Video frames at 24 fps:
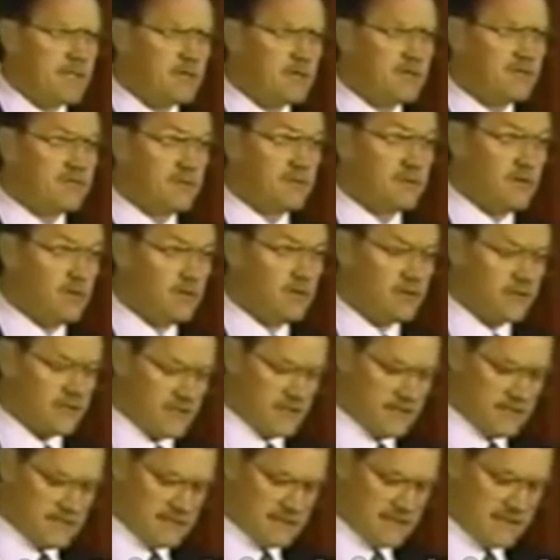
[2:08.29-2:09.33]
powerful
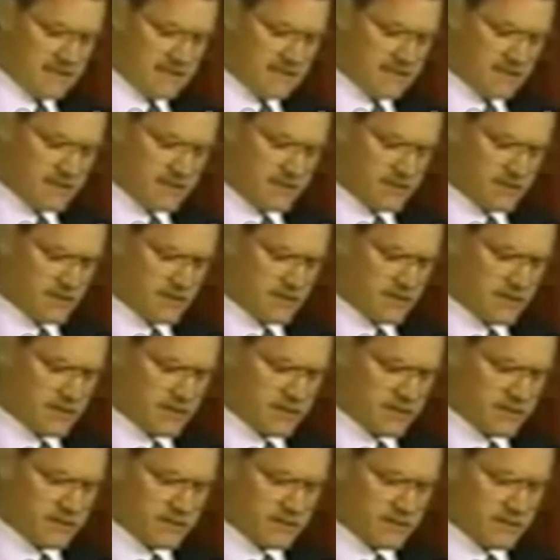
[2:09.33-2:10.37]
look inside this structure.